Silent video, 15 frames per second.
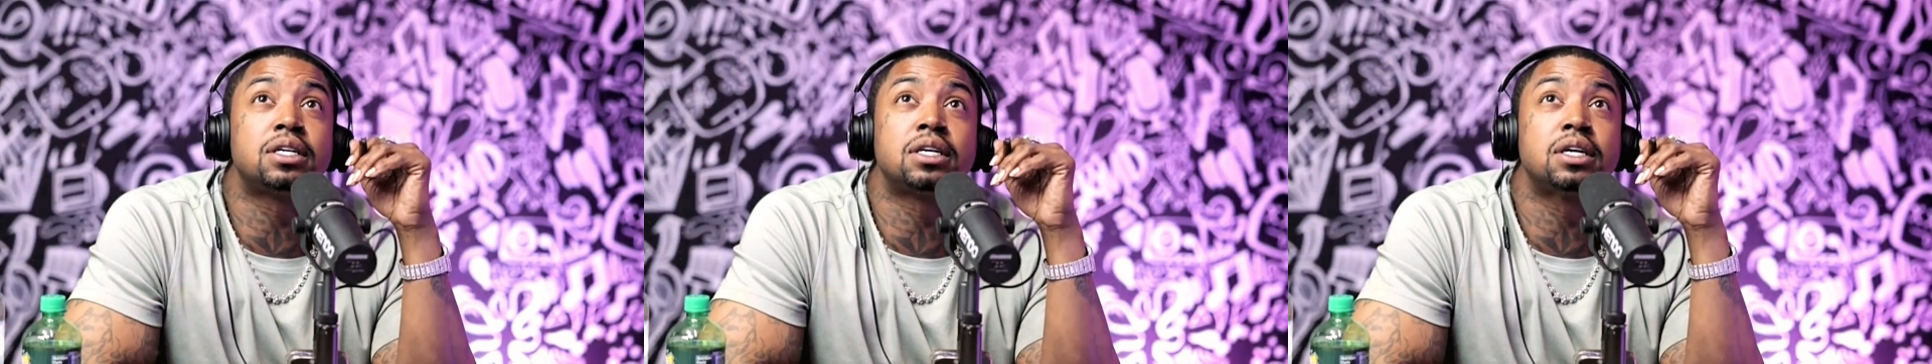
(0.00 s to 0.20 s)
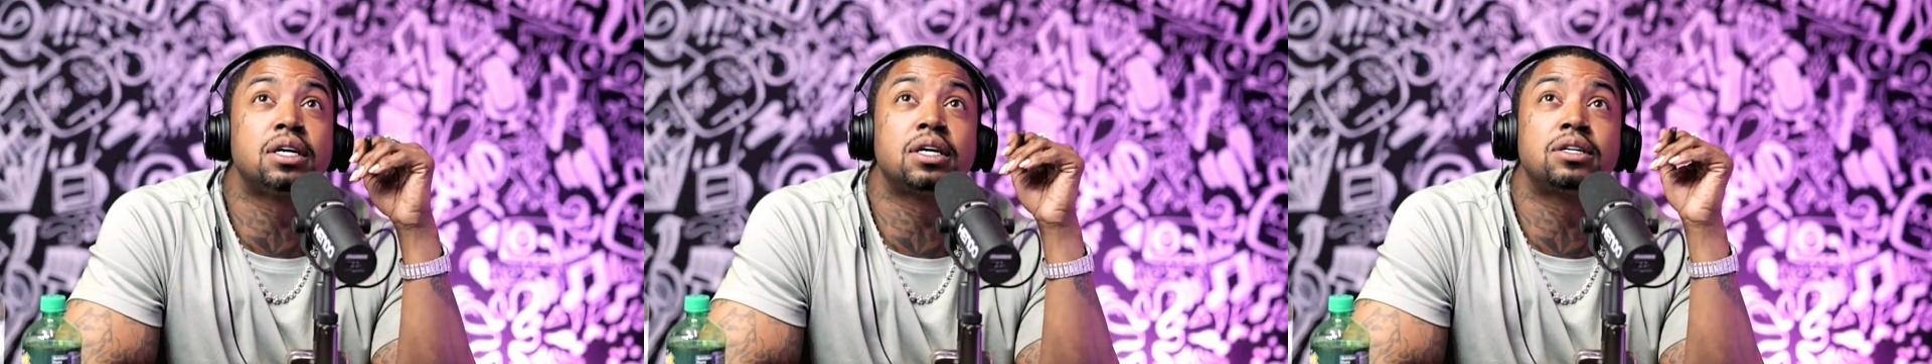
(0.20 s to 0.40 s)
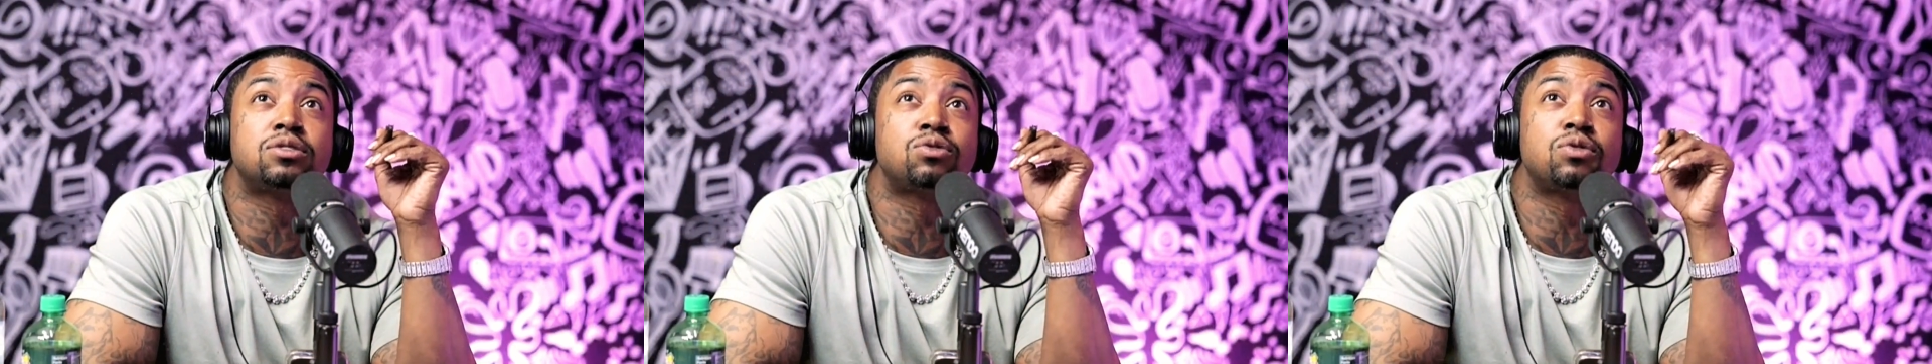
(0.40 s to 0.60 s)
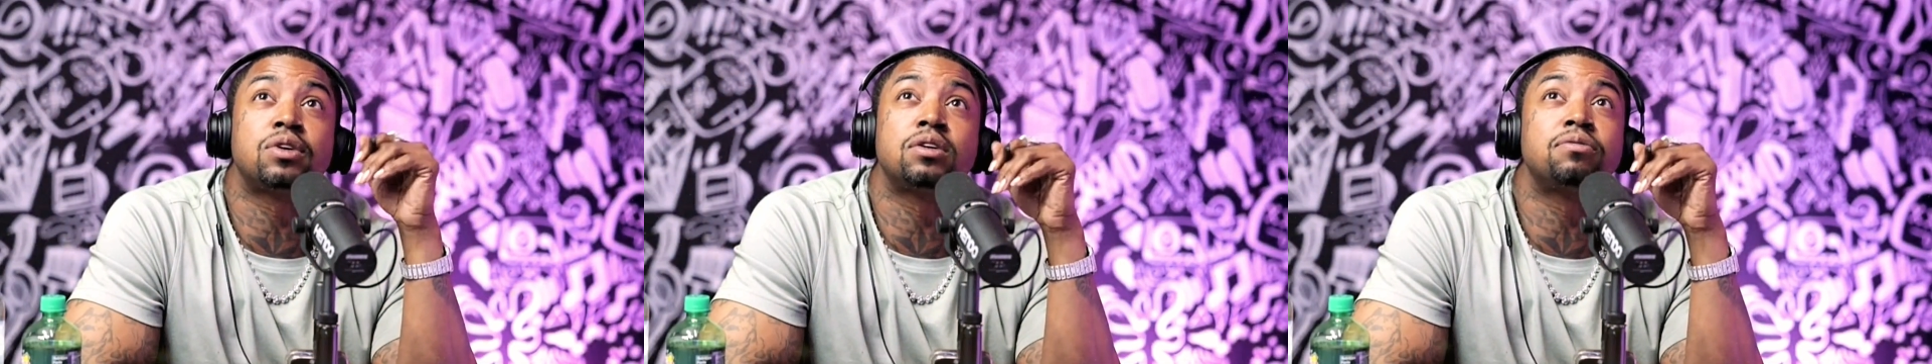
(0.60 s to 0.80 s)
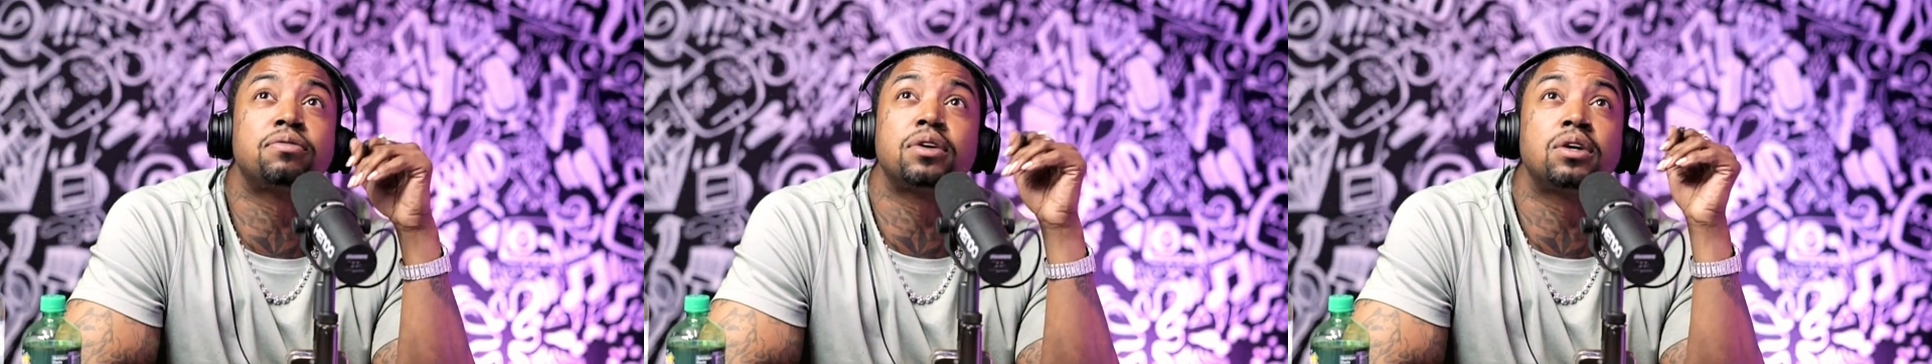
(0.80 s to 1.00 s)
is
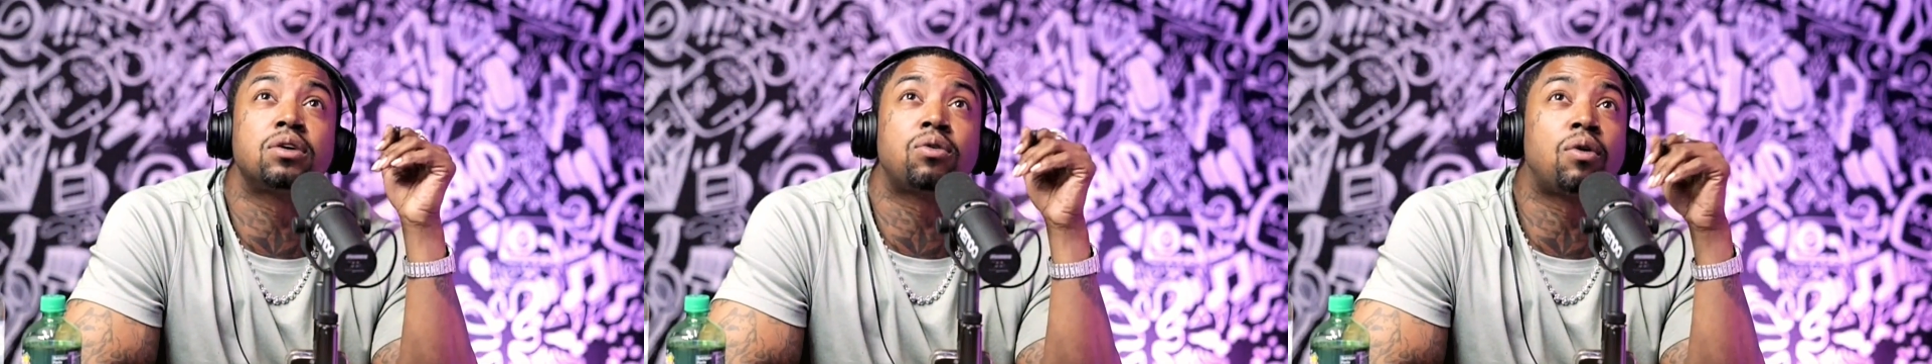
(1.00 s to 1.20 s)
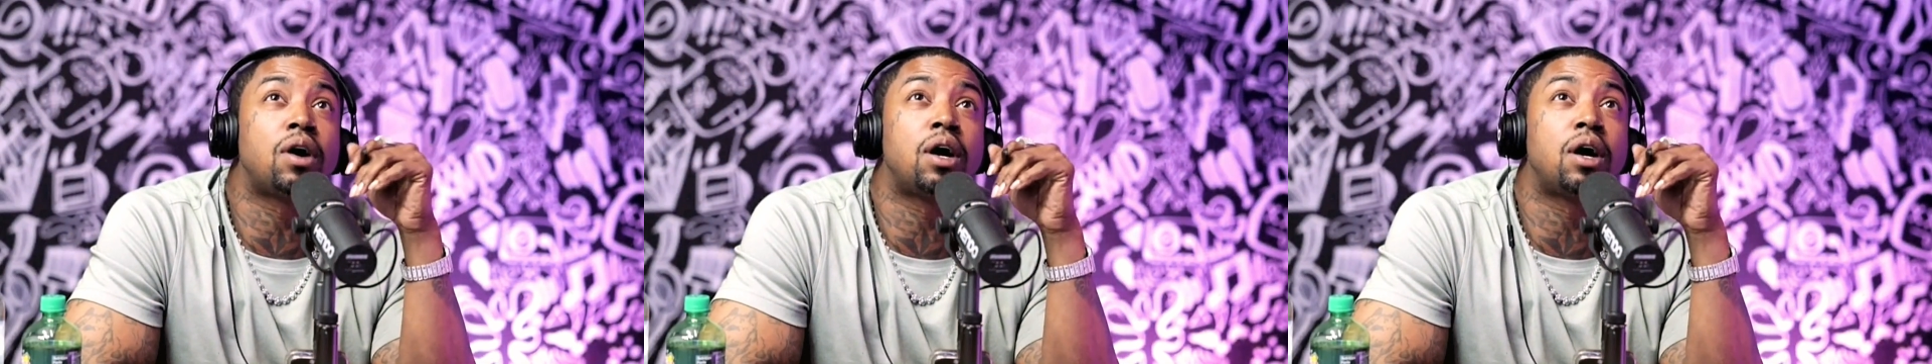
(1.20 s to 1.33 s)
surveillance clips